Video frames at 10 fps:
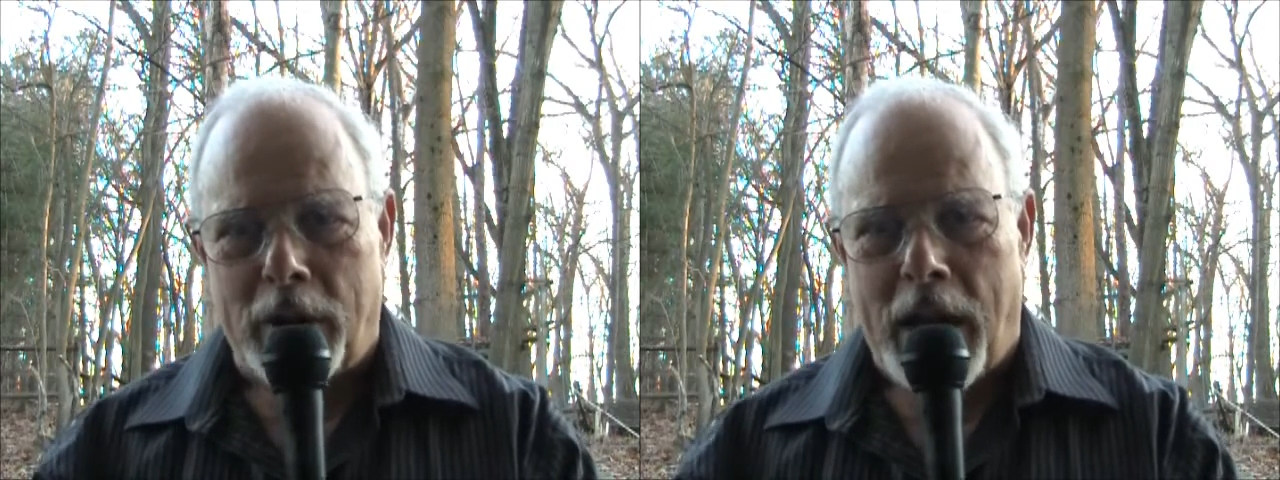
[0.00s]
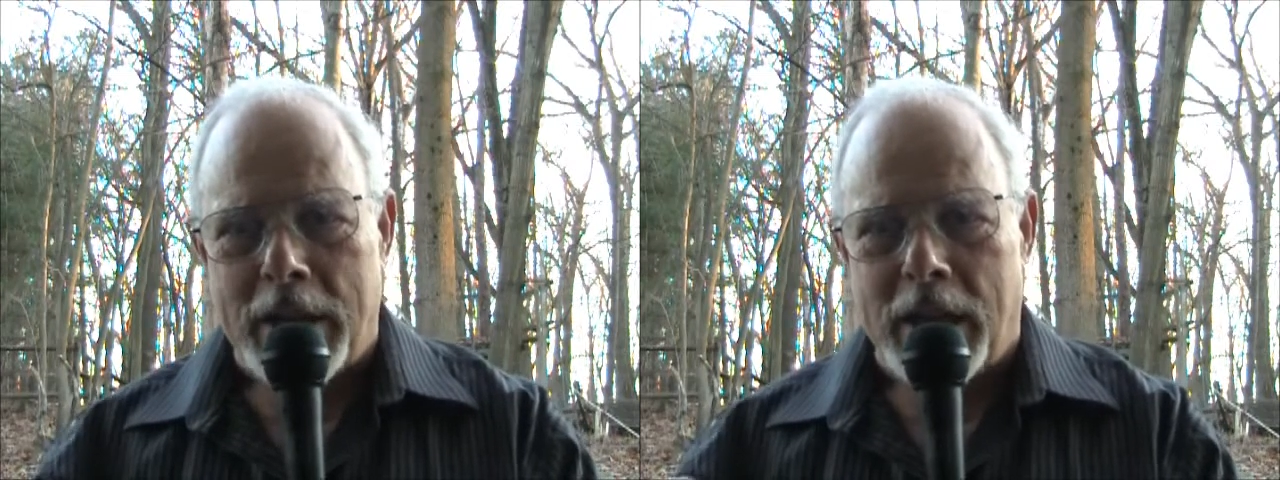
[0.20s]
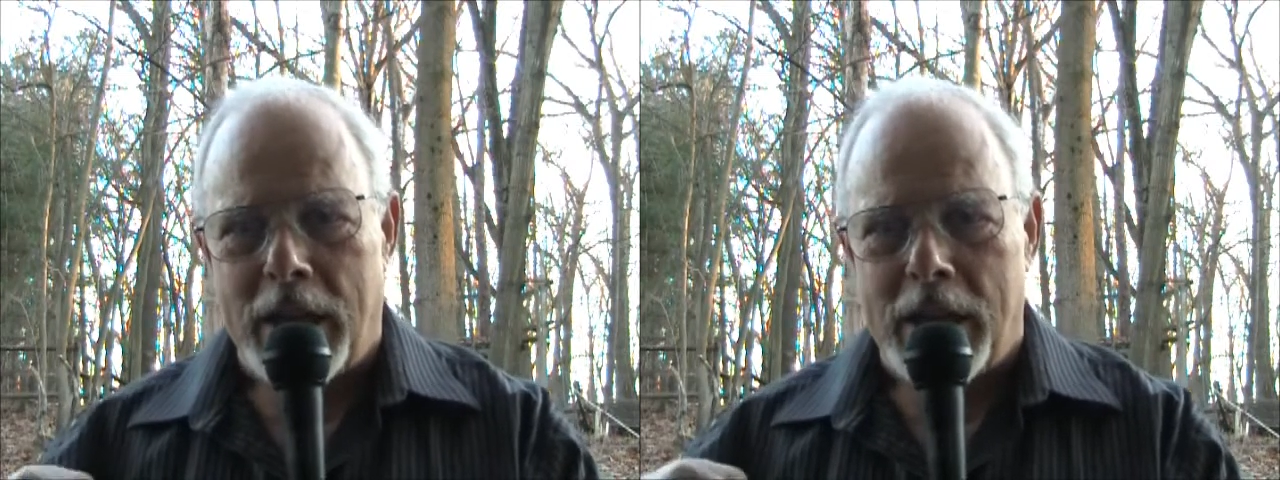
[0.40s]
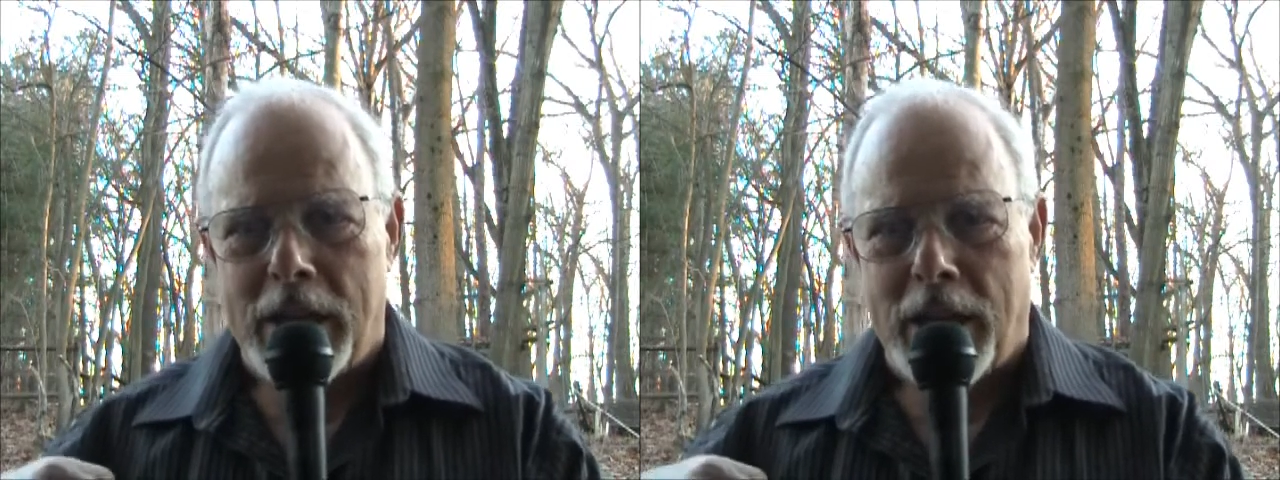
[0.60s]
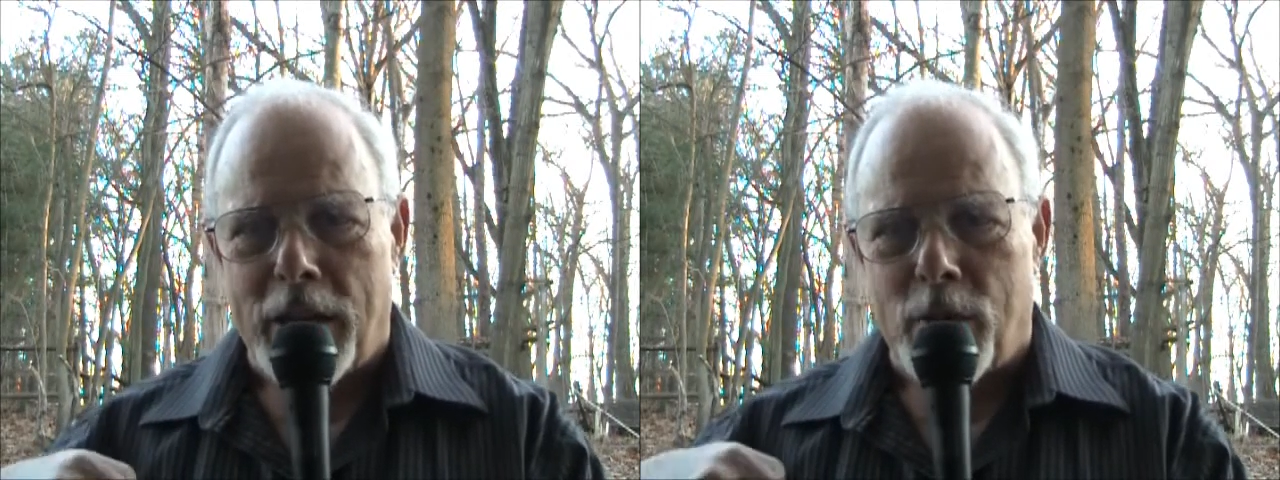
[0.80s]
the other key
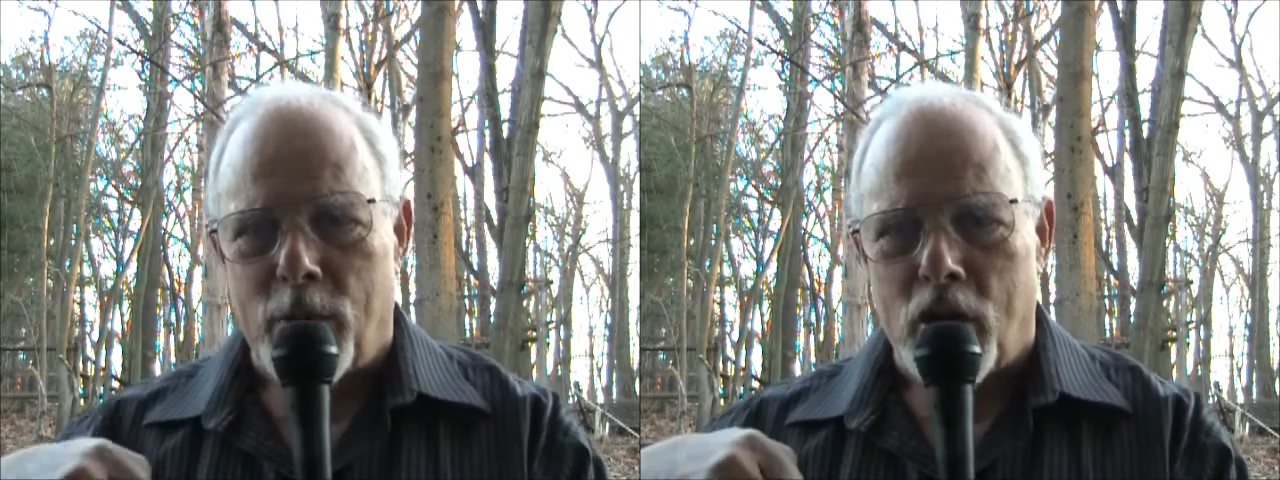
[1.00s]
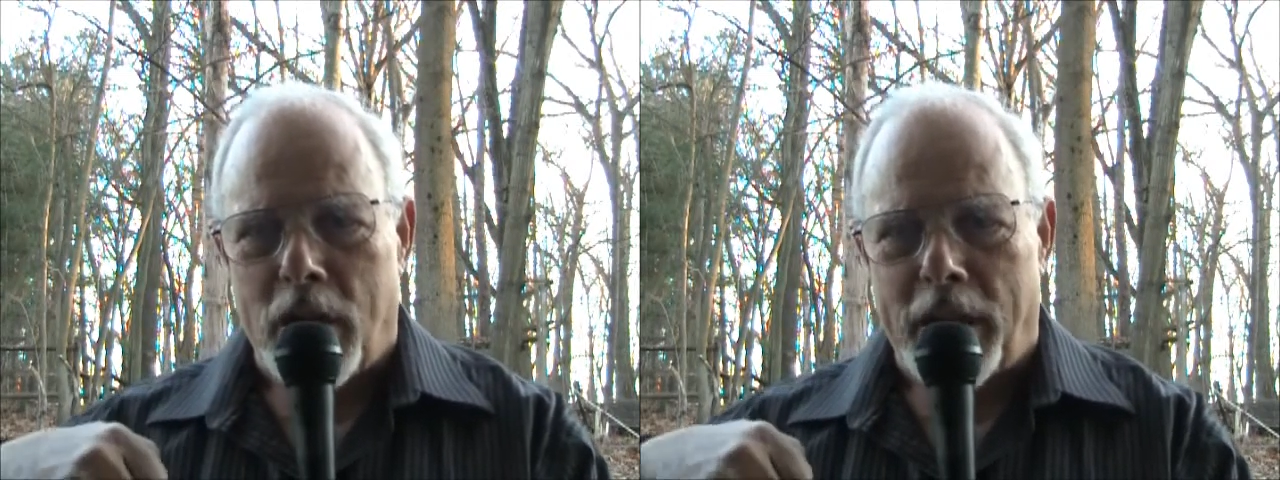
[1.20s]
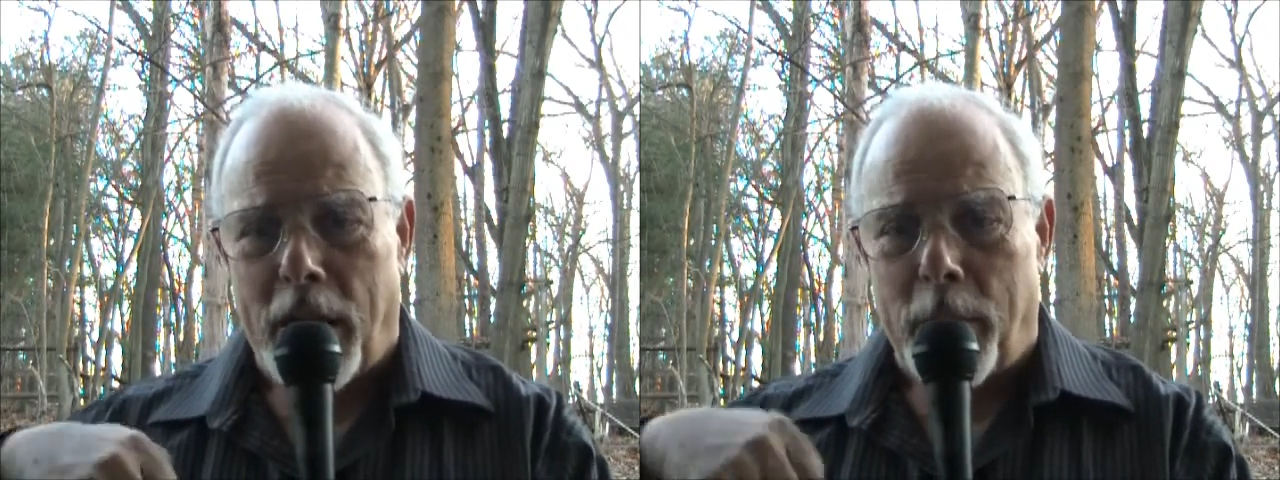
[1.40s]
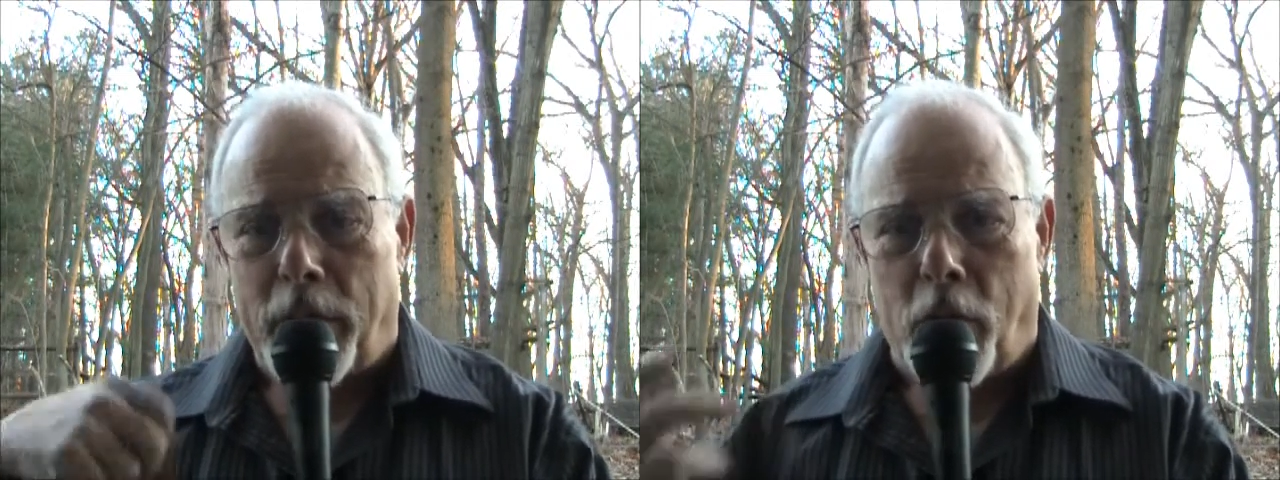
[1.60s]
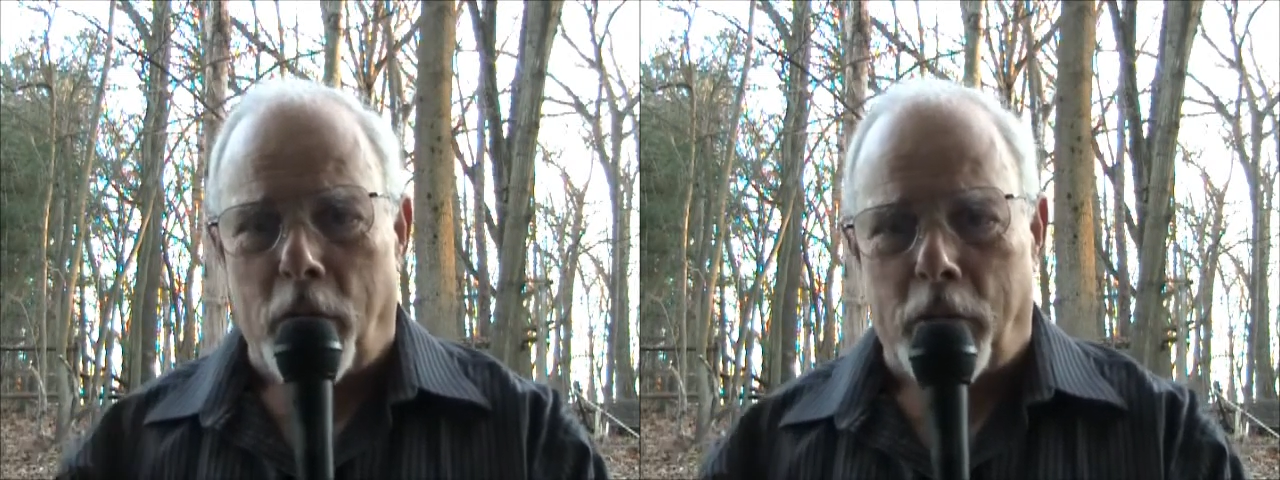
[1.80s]
says we should attack
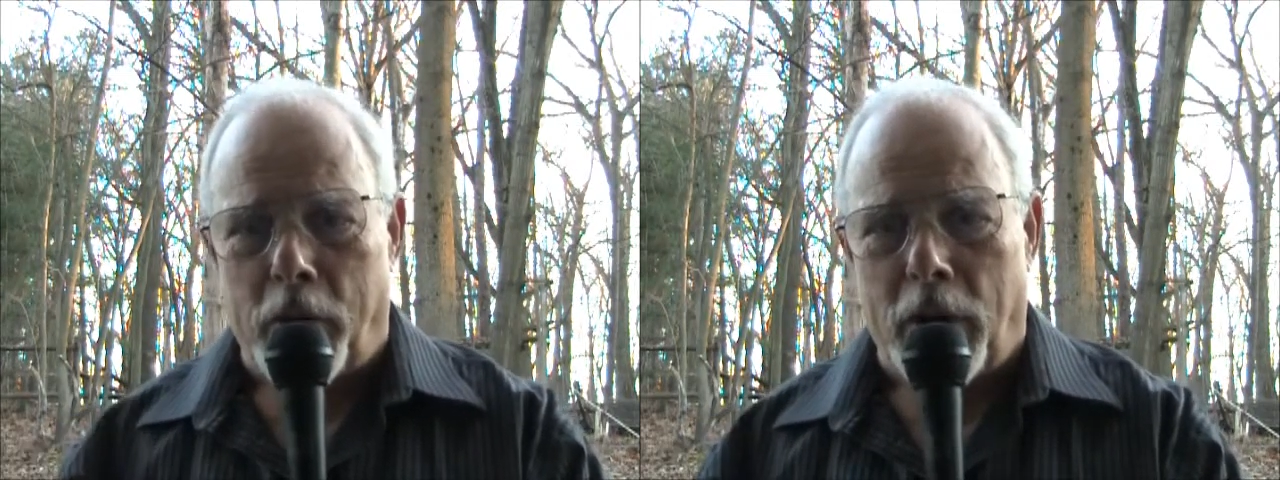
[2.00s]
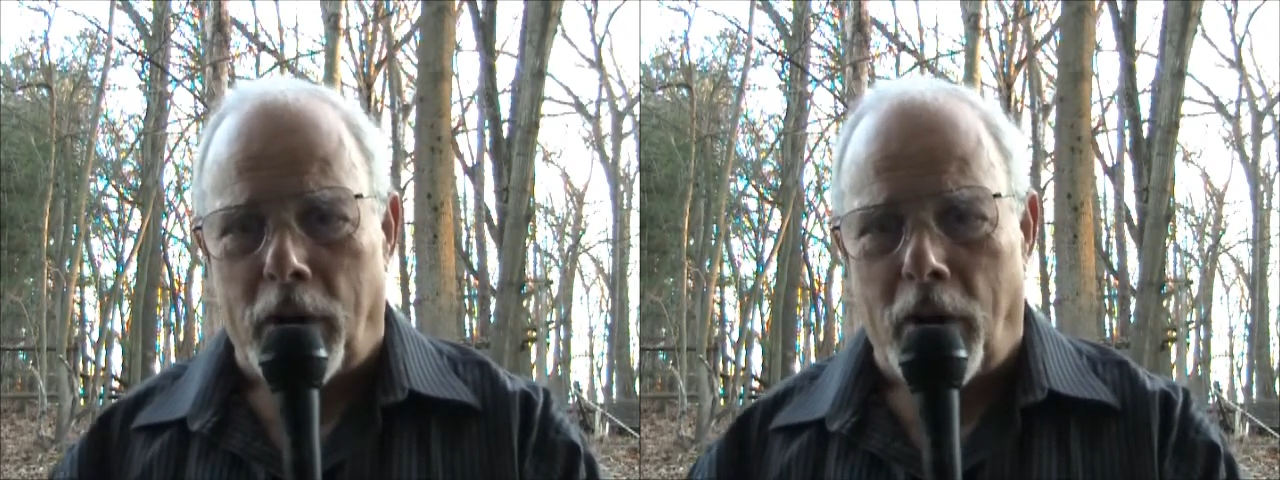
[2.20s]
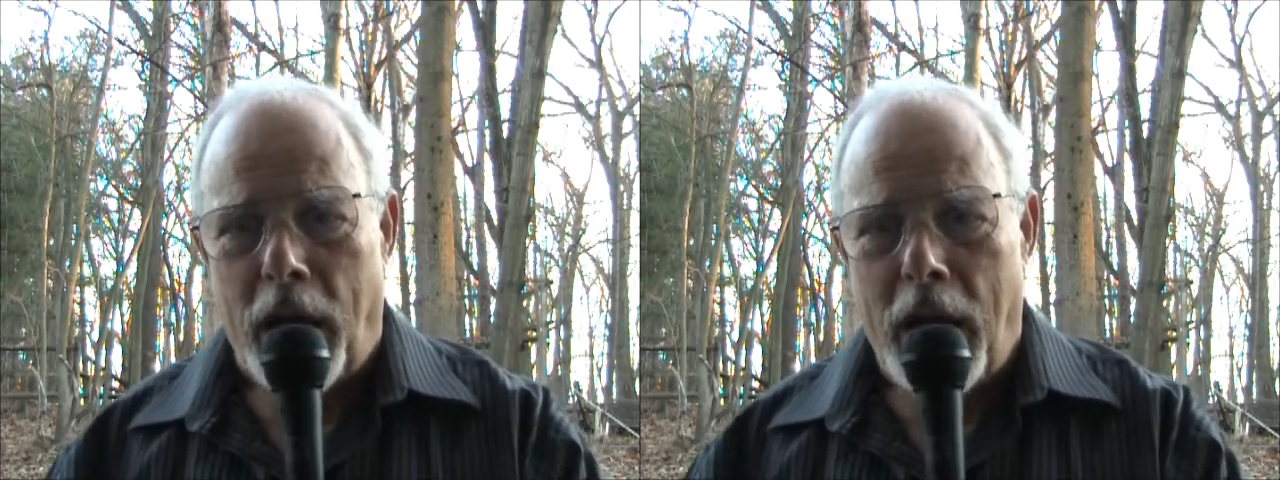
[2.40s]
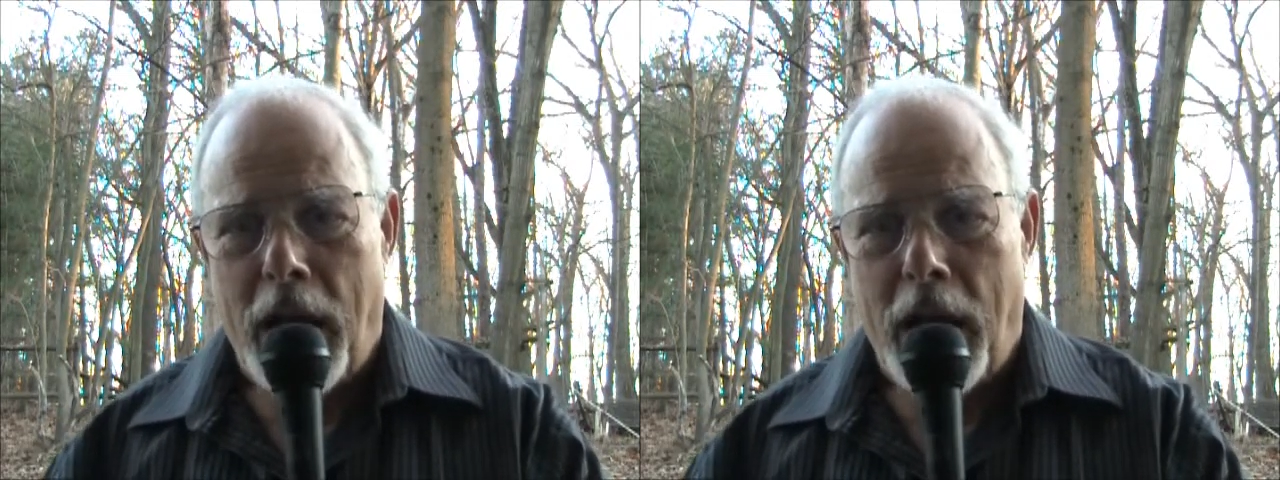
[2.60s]
before 3 o'clock,